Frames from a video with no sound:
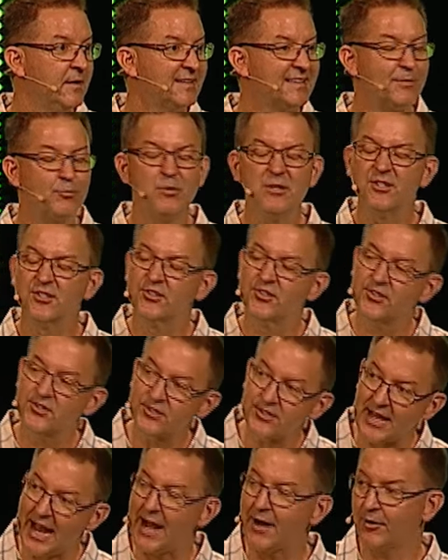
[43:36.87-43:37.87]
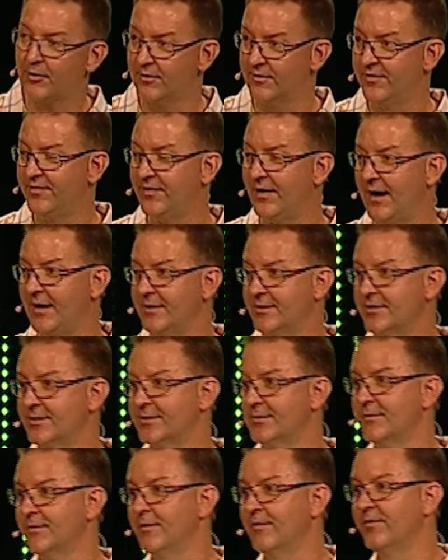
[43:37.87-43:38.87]
that we sacrifice
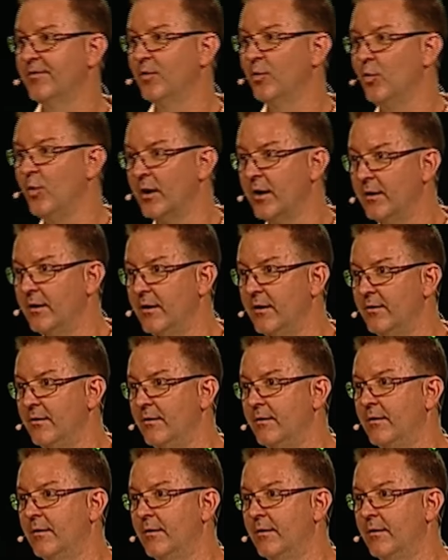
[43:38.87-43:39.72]
for one another,